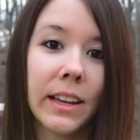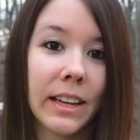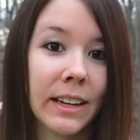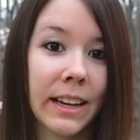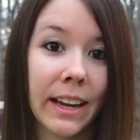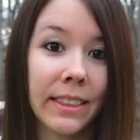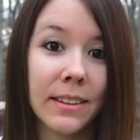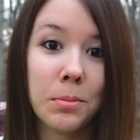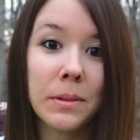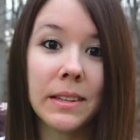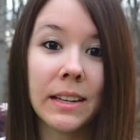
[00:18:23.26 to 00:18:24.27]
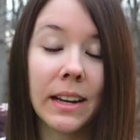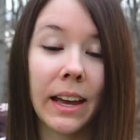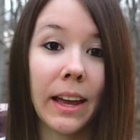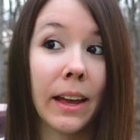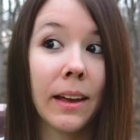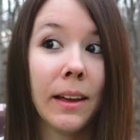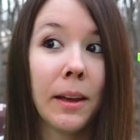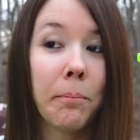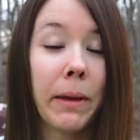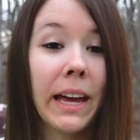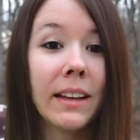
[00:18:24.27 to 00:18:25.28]
And again, this was in a
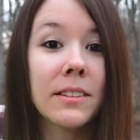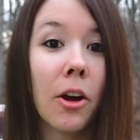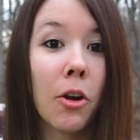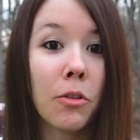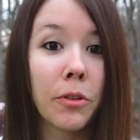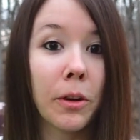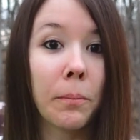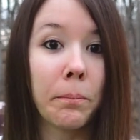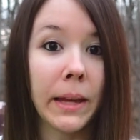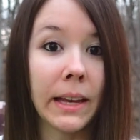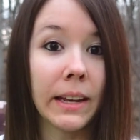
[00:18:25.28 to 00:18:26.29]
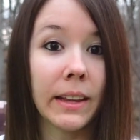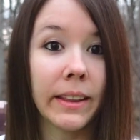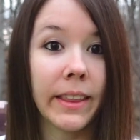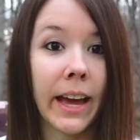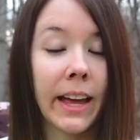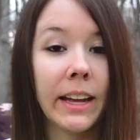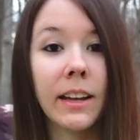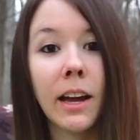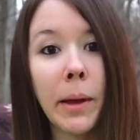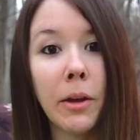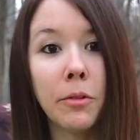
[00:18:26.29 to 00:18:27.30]
picked over bin that had
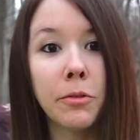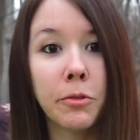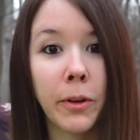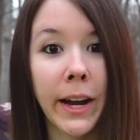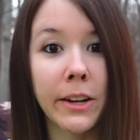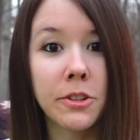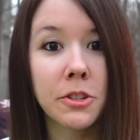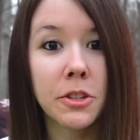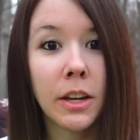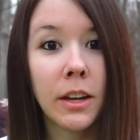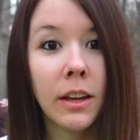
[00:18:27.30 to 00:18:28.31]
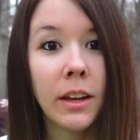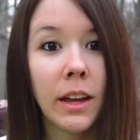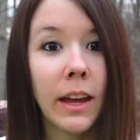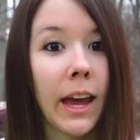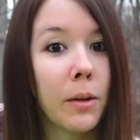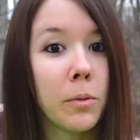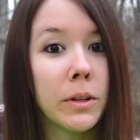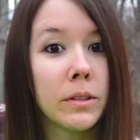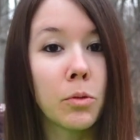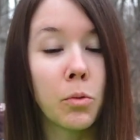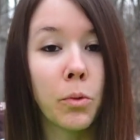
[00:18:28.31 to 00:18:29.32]
come out fresh and
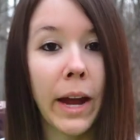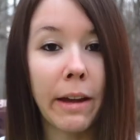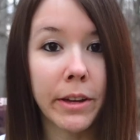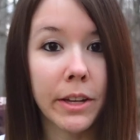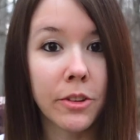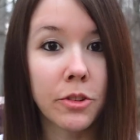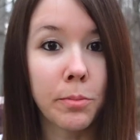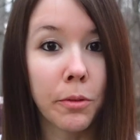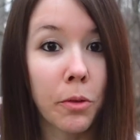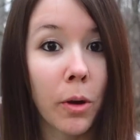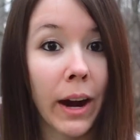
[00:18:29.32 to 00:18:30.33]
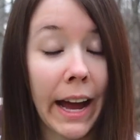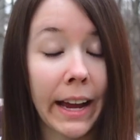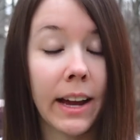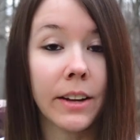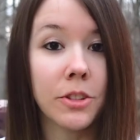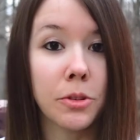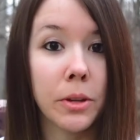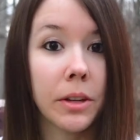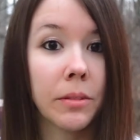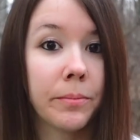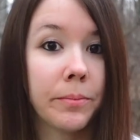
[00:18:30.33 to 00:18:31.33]
was ravaged before I got to
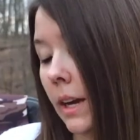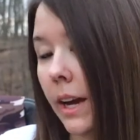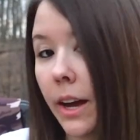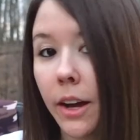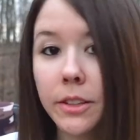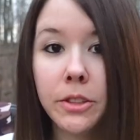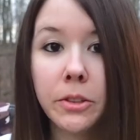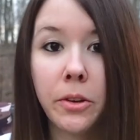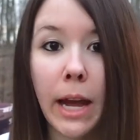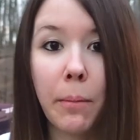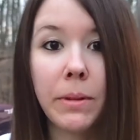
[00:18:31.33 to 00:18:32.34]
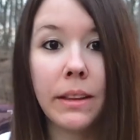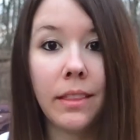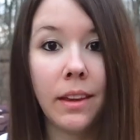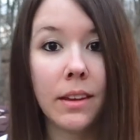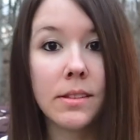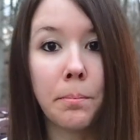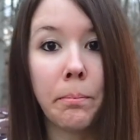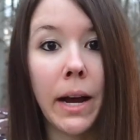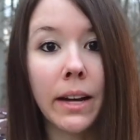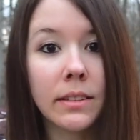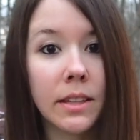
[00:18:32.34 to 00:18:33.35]
it. I also grabbed these
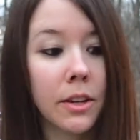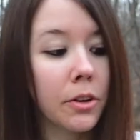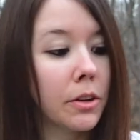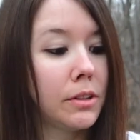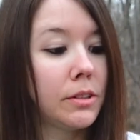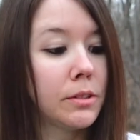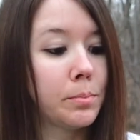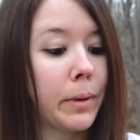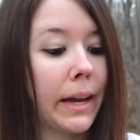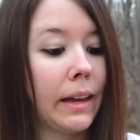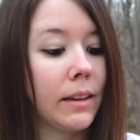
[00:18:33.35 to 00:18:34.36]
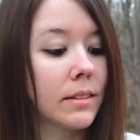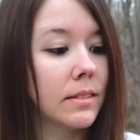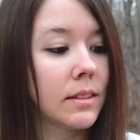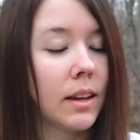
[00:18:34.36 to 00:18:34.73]
Moxie Girls bikes.